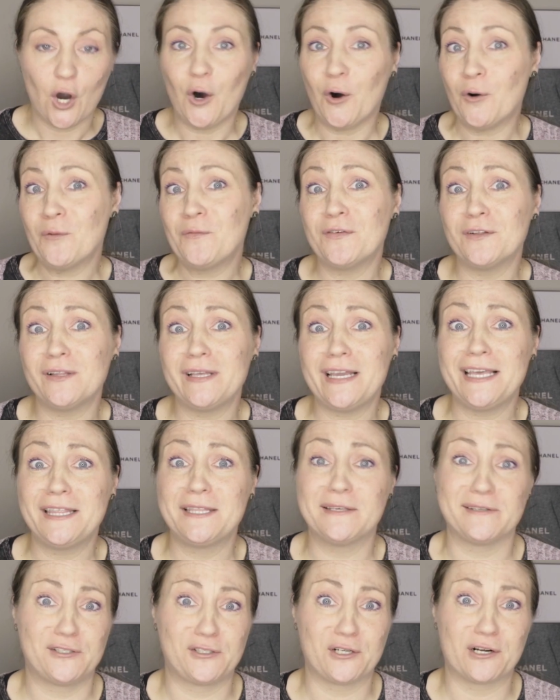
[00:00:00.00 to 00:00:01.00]
Hopefully,
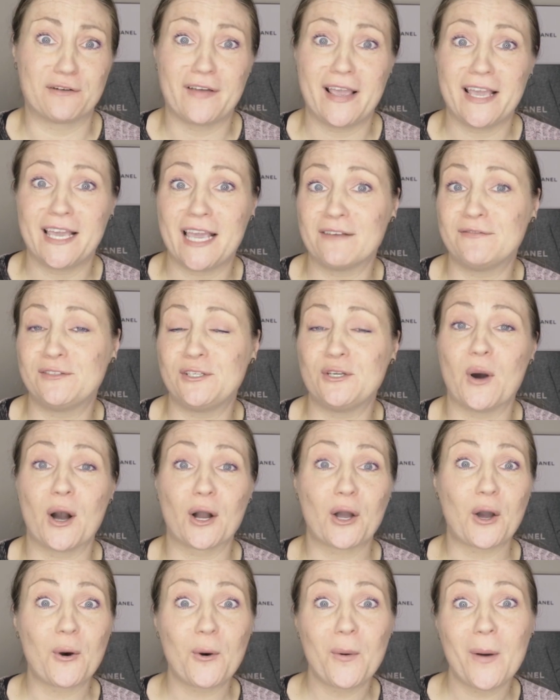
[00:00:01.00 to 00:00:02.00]
the survey gives you a